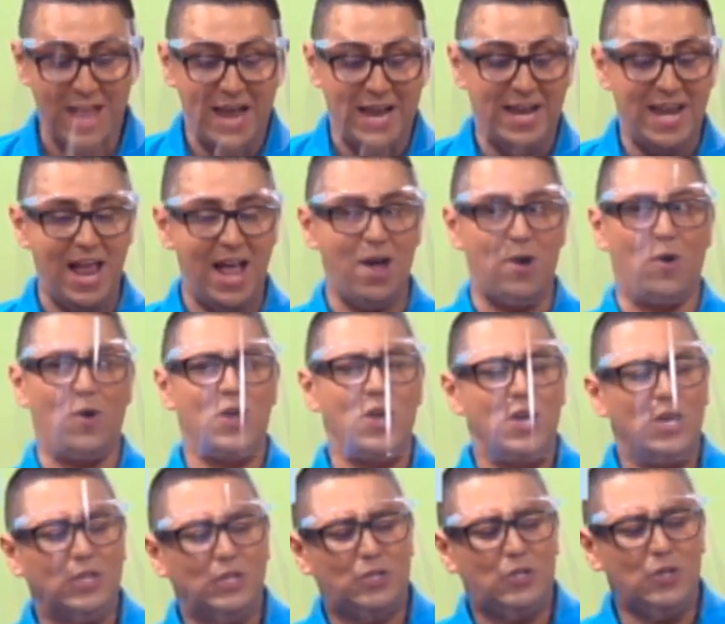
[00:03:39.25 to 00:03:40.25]
Now,
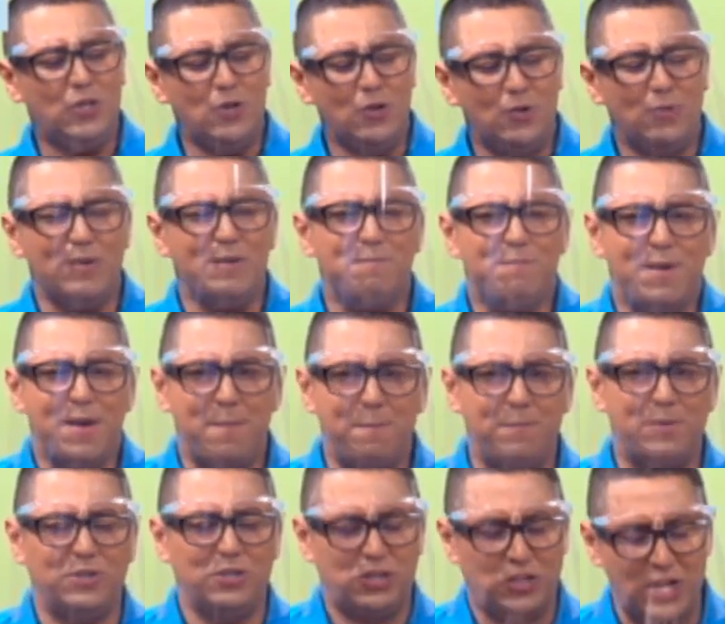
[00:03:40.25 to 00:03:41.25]
do you
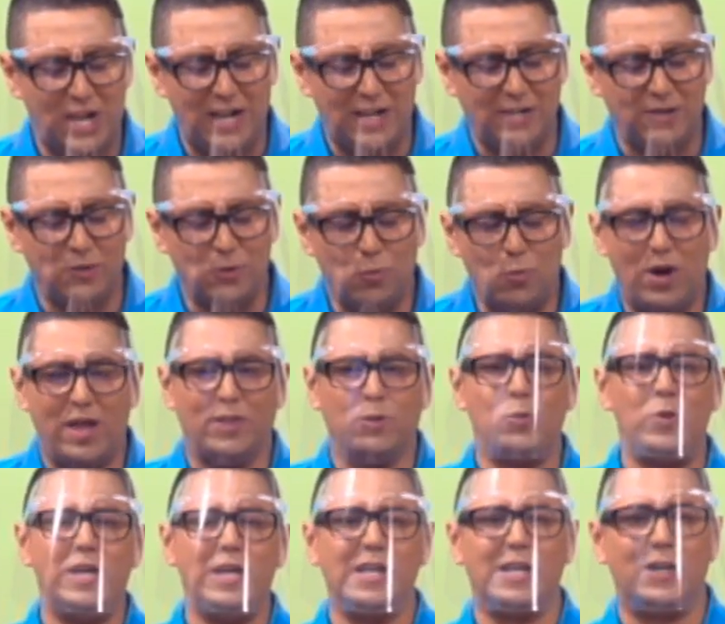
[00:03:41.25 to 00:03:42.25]
remember, Charlotte, what
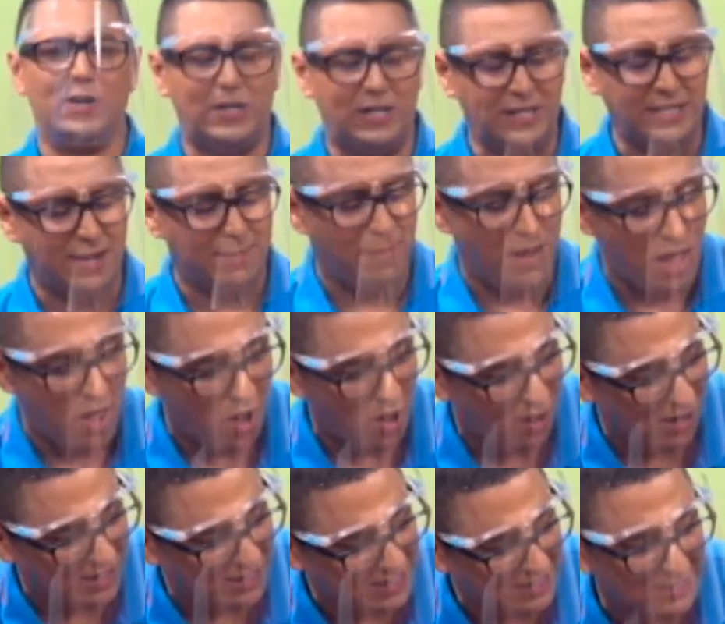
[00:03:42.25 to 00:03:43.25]
we learned about
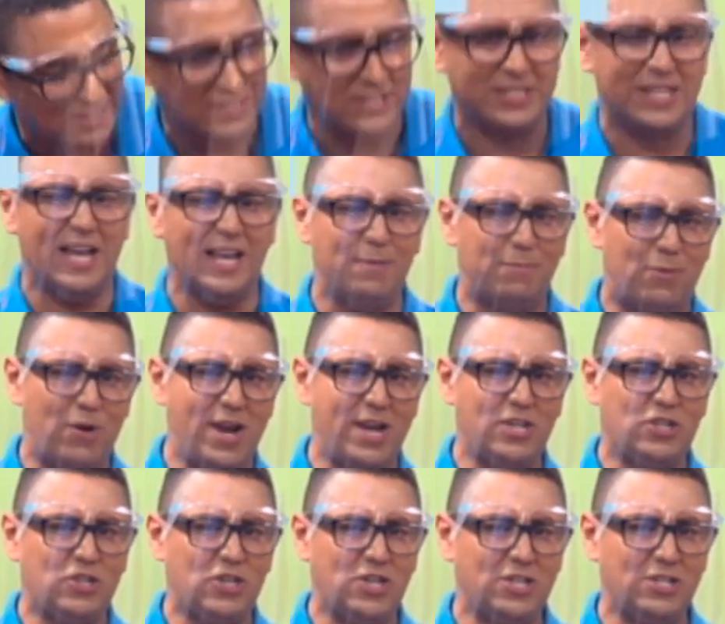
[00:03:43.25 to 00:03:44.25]
holidays and
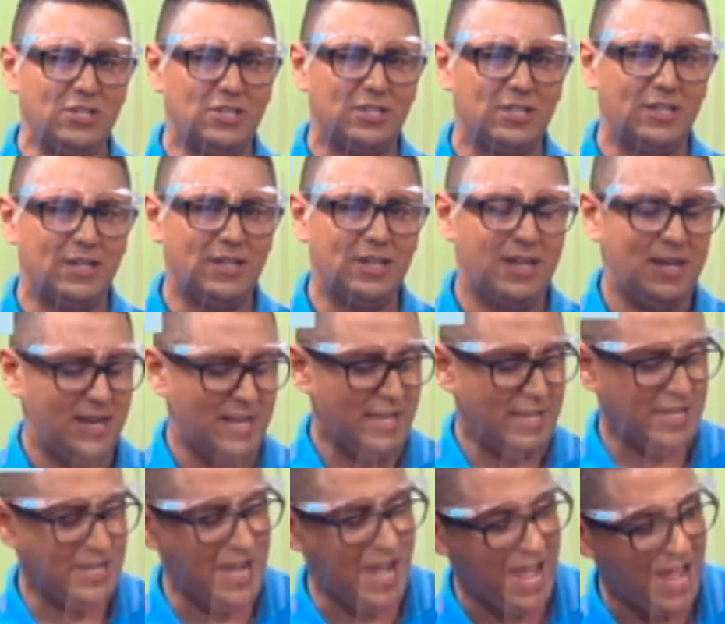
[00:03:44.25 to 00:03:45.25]
celebrations?
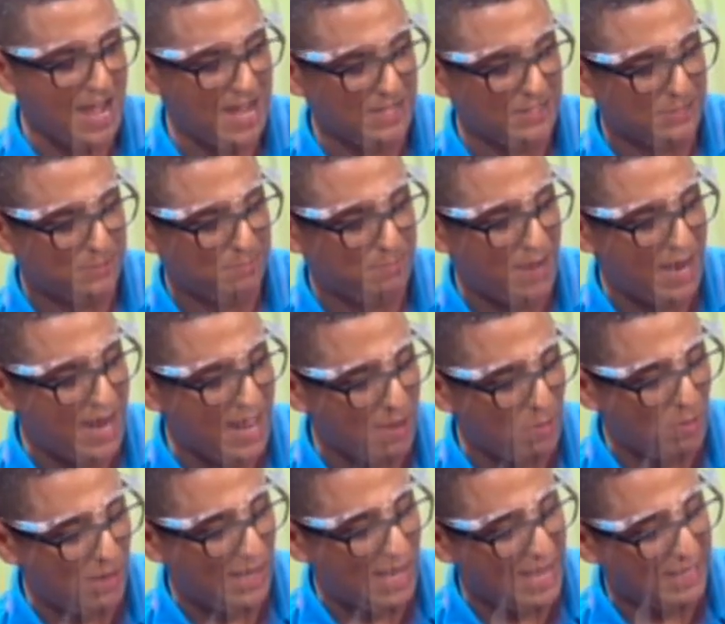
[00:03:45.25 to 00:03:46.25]
Yes, but I
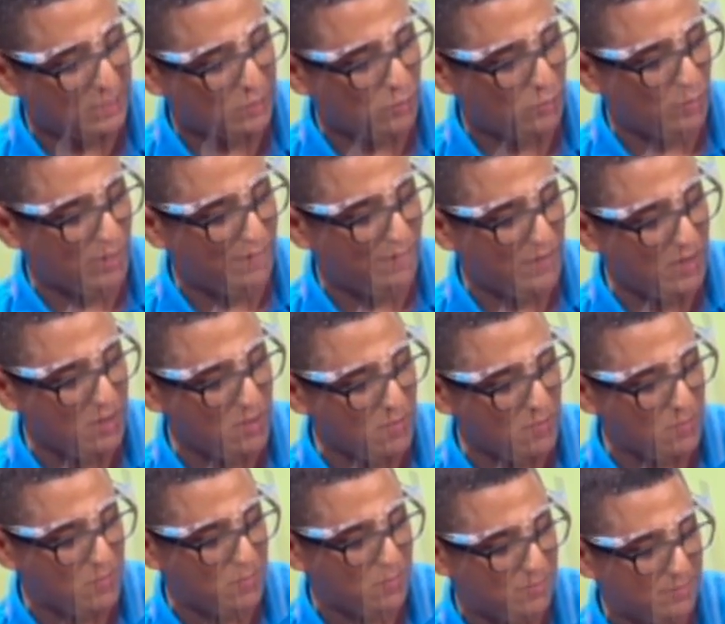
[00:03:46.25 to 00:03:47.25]
would like to
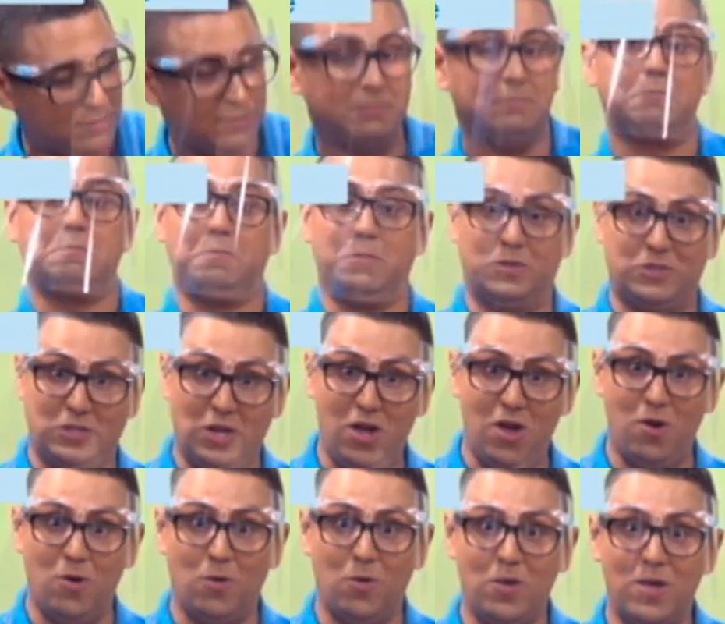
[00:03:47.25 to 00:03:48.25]
review.
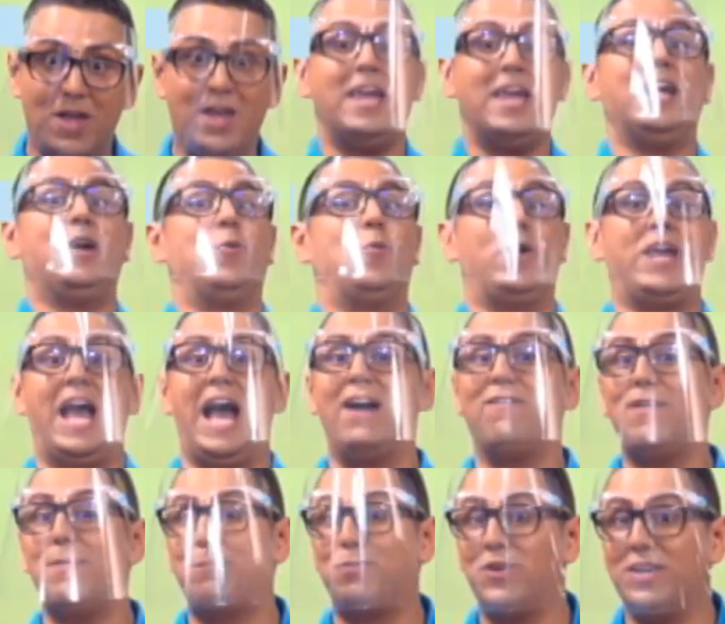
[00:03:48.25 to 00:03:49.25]
So, we have
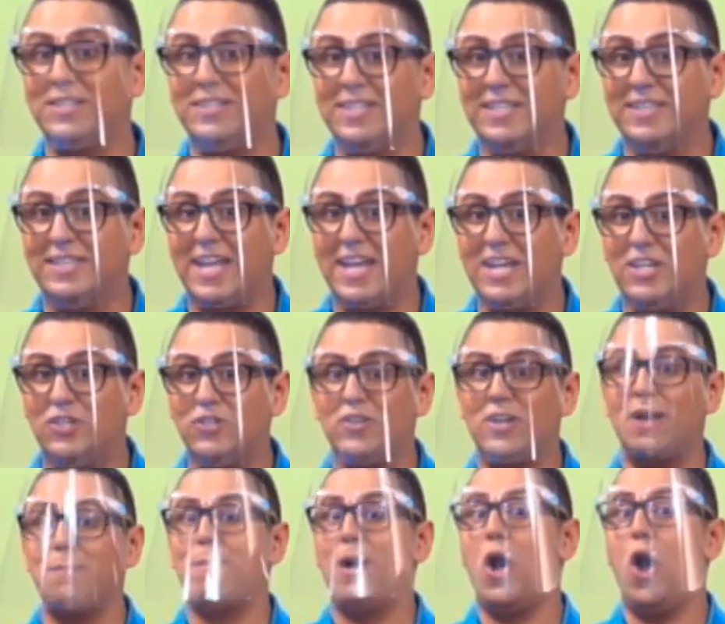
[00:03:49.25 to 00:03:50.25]
a presentation
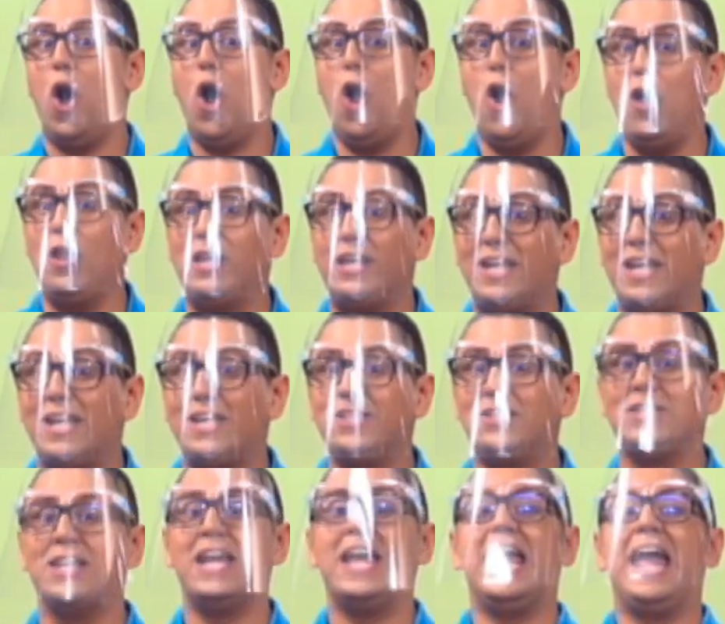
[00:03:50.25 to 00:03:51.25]
about
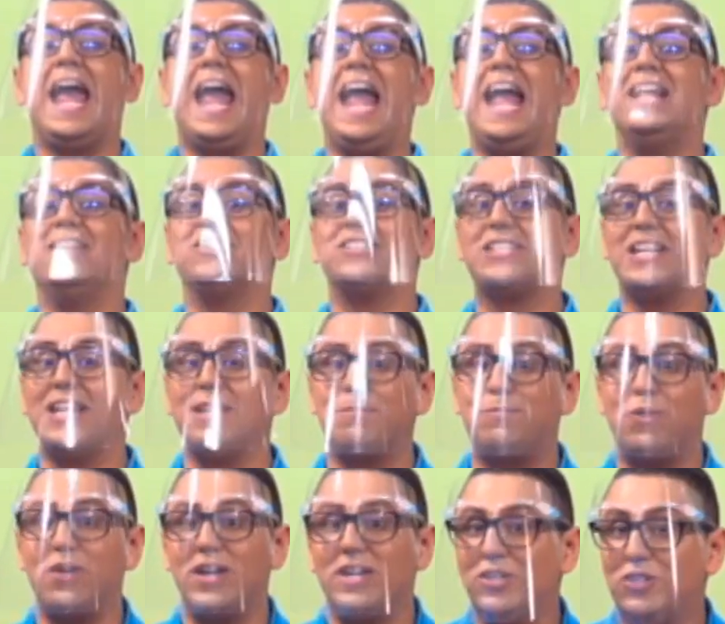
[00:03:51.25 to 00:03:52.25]
holidays and
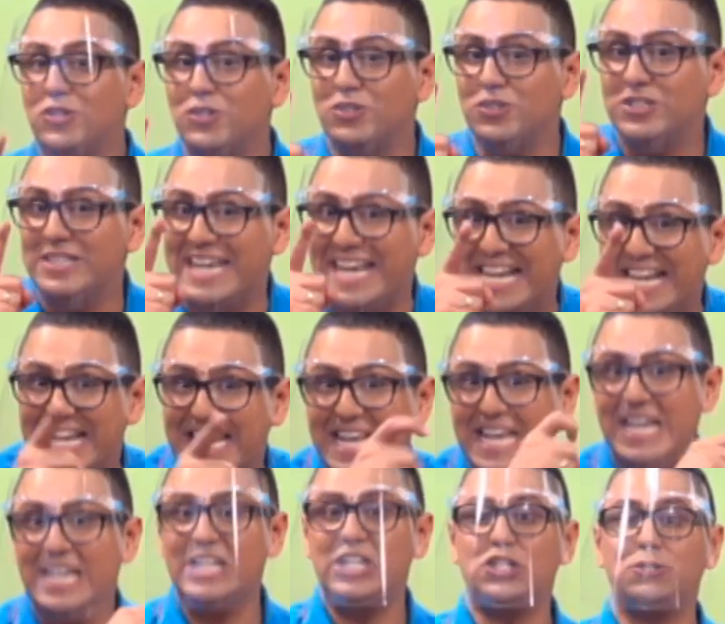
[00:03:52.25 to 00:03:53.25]
celebrations in
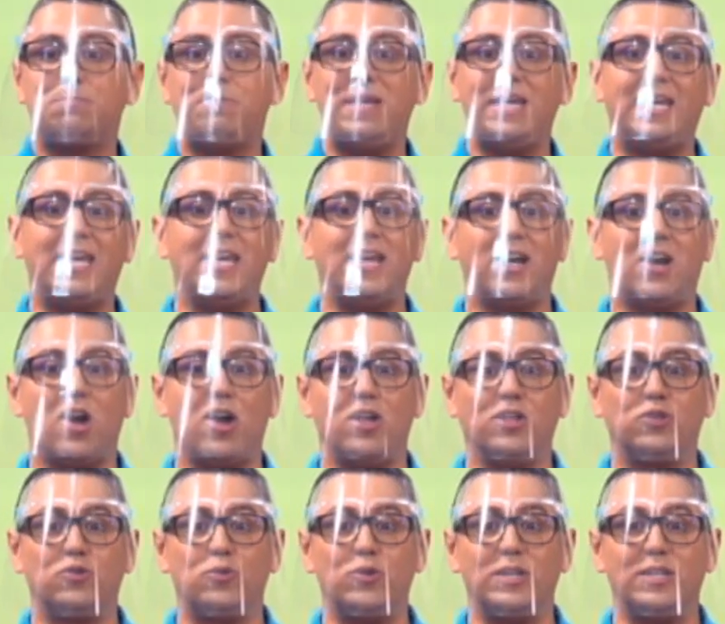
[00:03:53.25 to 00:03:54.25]
English-speaking
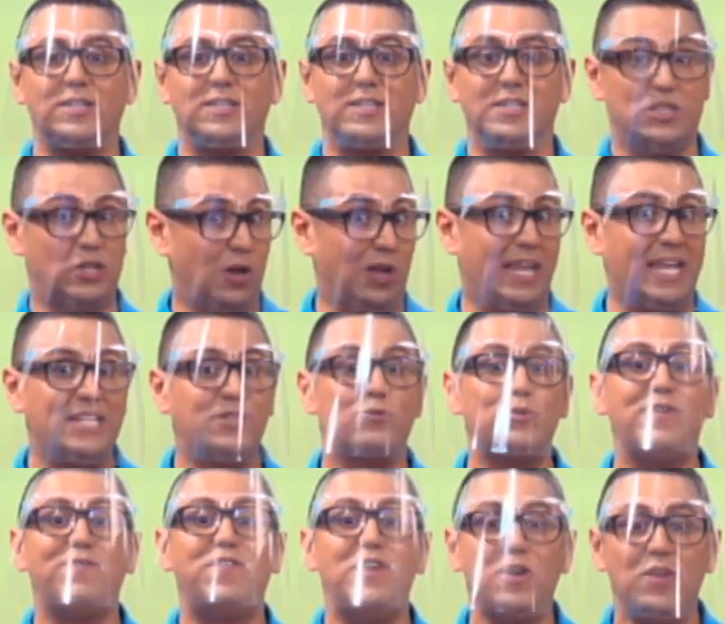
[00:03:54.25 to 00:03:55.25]
countries. So let's
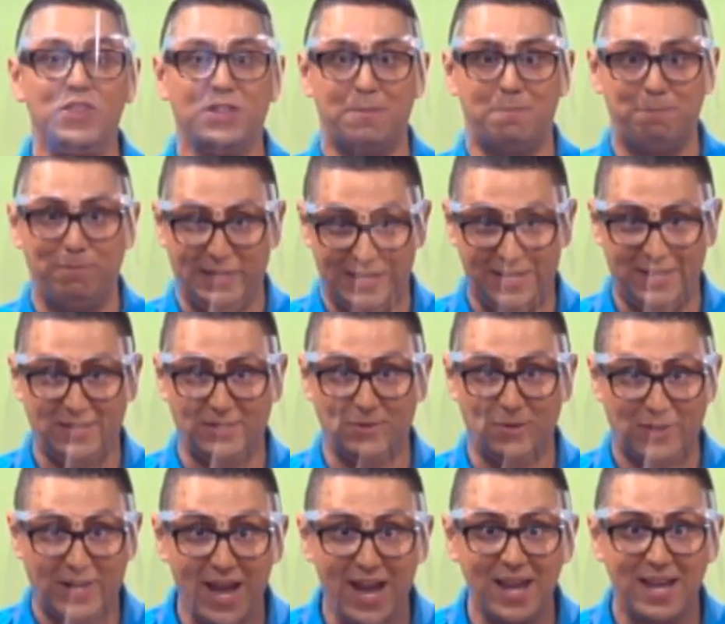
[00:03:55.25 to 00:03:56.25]
review them, please,
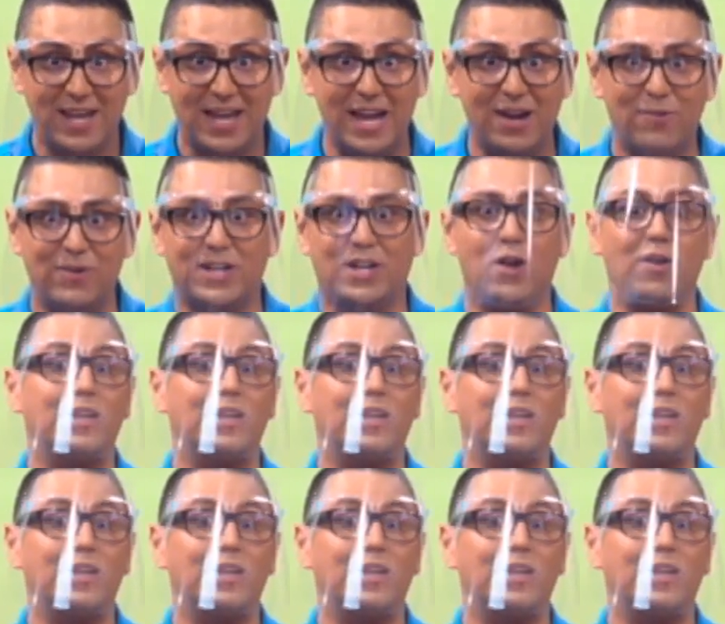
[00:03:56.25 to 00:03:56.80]
okay? Here we go.